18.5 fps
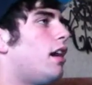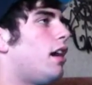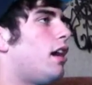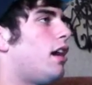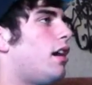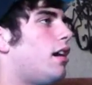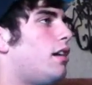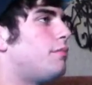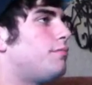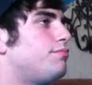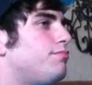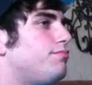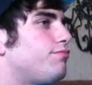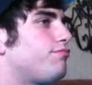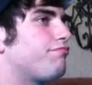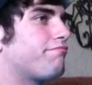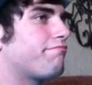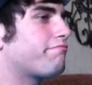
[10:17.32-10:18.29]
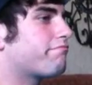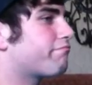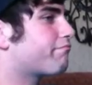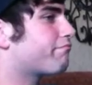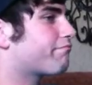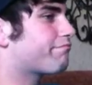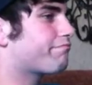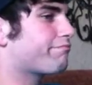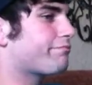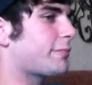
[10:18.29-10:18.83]
Um,
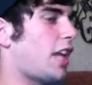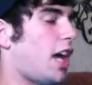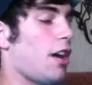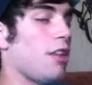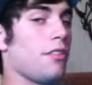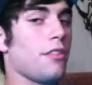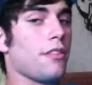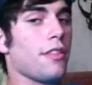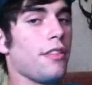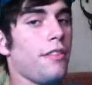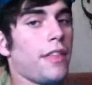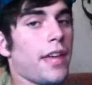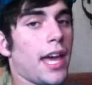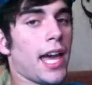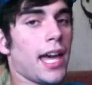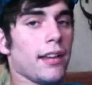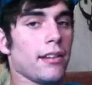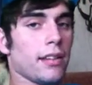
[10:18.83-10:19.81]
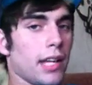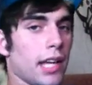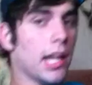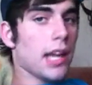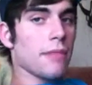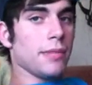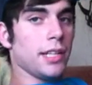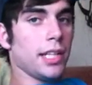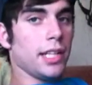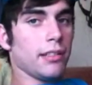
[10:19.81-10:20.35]
other than that,
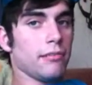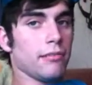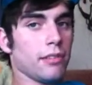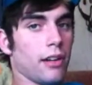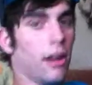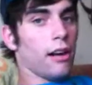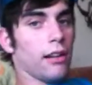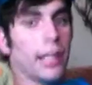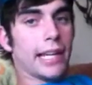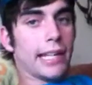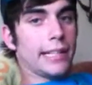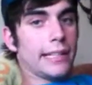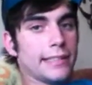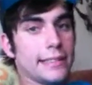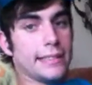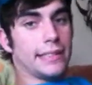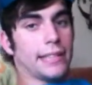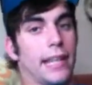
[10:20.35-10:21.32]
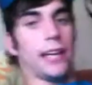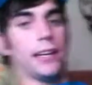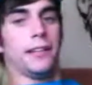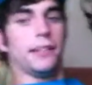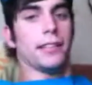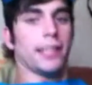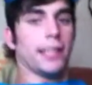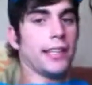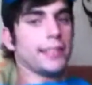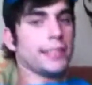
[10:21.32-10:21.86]
I mean all I can
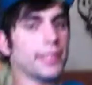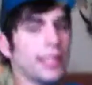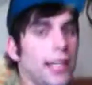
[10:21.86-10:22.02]
say is